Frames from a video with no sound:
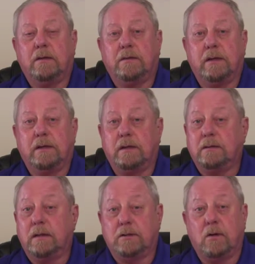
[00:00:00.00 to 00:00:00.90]

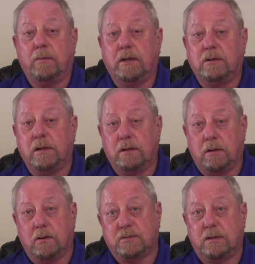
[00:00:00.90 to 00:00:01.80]
they told me you need to
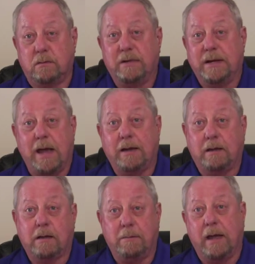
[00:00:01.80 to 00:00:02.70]
go see the
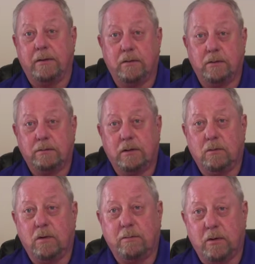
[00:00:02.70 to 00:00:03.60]
battalion commander,
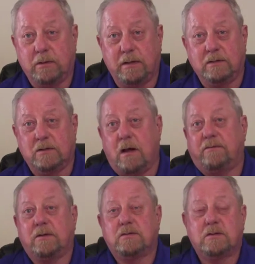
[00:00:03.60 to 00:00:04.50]
report to his office.